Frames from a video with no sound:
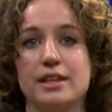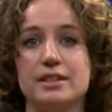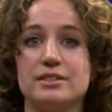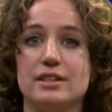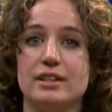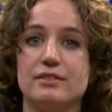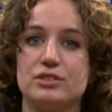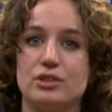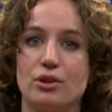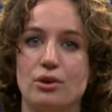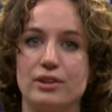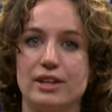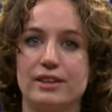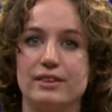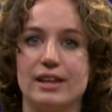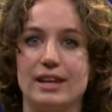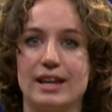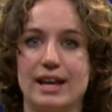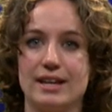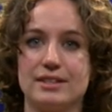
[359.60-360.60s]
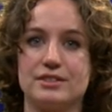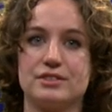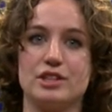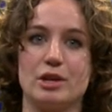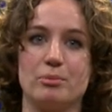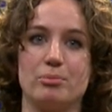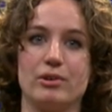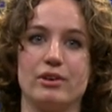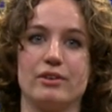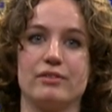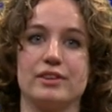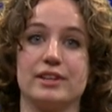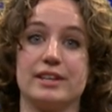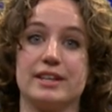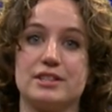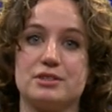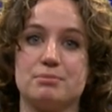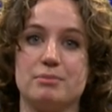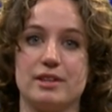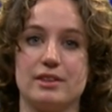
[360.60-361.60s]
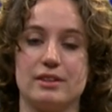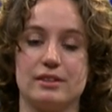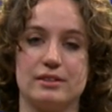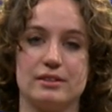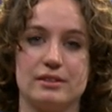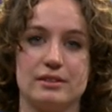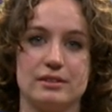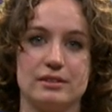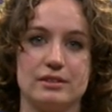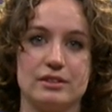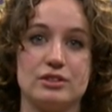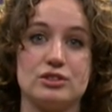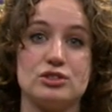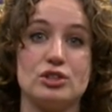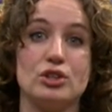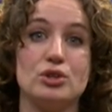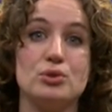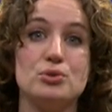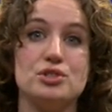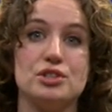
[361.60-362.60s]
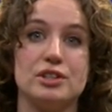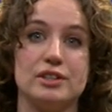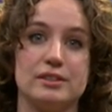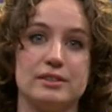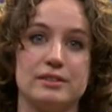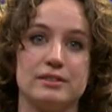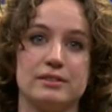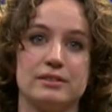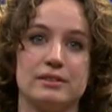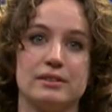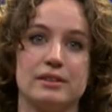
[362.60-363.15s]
This leaves only the last step of the KISS method, solution.